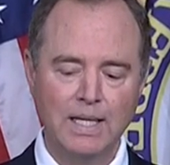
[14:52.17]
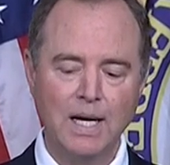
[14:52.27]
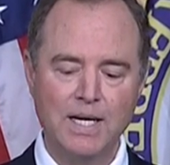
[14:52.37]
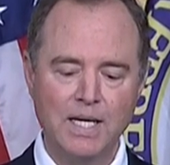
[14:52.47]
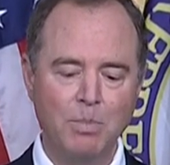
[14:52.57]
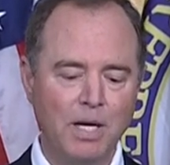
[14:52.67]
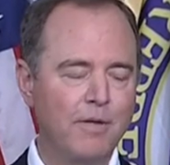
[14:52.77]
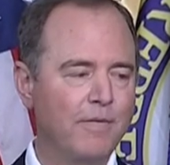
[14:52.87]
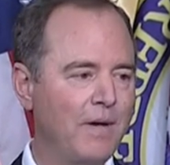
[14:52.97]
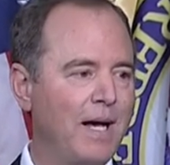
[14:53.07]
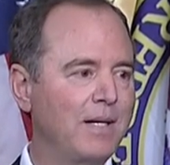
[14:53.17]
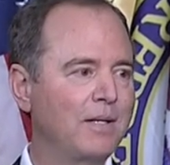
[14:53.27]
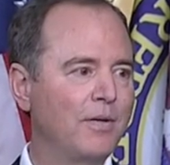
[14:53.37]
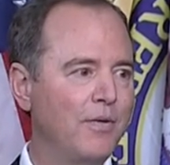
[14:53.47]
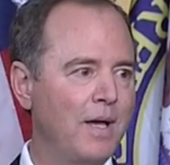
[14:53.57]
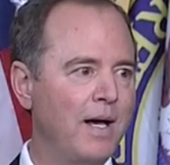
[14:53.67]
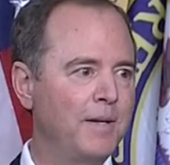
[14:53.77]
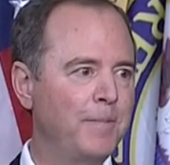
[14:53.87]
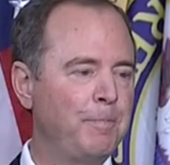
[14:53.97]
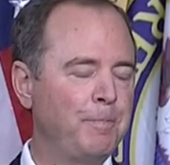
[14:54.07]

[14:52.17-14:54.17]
guided by the fact that